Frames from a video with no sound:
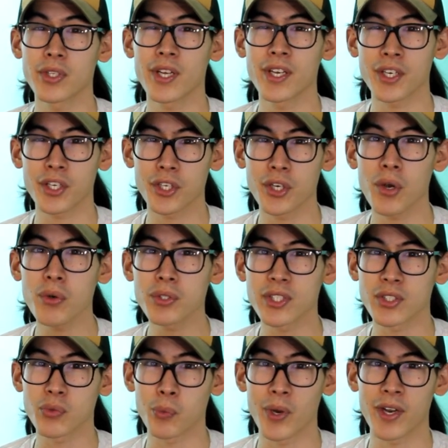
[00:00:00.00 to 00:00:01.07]
and it shows
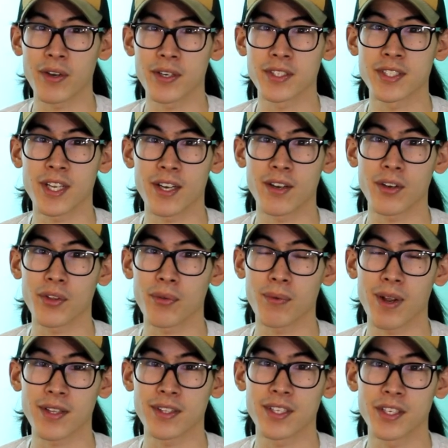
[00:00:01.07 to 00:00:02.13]
its wear and tear
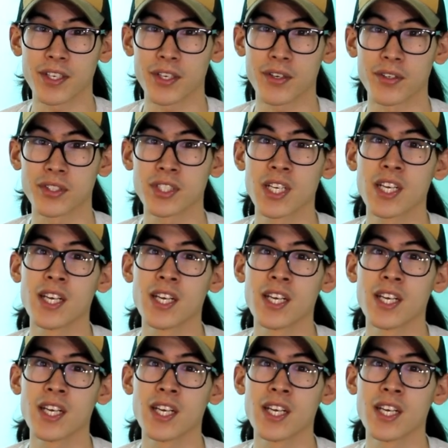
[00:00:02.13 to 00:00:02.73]
throughout the years.